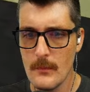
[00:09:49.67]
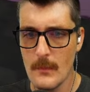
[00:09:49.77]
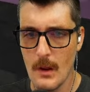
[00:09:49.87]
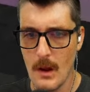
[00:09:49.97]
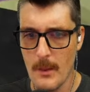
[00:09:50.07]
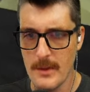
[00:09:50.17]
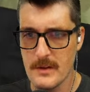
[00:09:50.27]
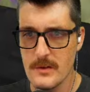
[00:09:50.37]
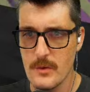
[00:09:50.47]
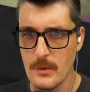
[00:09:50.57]
But this
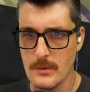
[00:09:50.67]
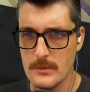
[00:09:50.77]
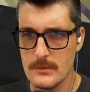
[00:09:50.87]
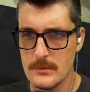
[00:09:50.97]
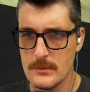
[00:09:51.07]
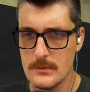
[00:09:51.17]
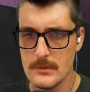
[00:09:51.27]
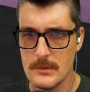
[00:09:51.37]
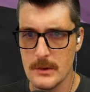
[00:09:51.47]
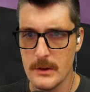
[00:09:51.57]
is cool.
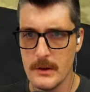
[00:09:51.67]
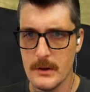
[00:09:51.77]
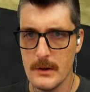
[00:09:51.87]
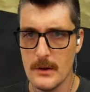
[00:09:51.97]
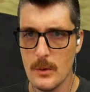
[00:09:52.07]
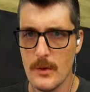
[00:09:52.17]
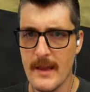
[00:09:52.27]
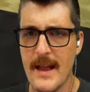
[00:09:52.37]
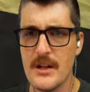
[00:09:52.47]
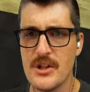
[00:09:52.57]
Well, they
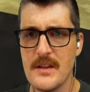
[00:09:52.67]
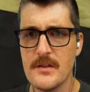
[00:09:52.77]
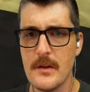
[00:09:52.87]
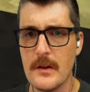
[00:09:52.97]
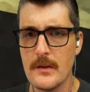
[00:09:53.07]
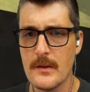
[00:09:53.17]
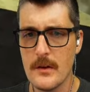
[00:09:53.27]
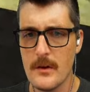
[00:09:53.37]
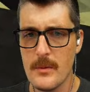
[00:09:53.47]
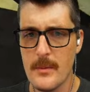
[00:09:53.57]
added chests to these. I
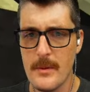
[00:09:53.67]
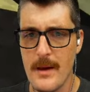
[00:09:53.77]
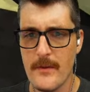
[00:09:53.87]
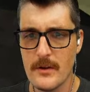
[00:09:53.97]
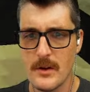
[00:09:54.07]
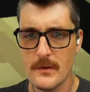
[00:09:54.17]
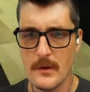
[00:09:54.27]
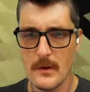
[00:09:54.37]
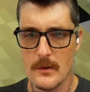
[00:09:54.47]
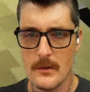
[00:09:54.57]
don't remember them having chests in these.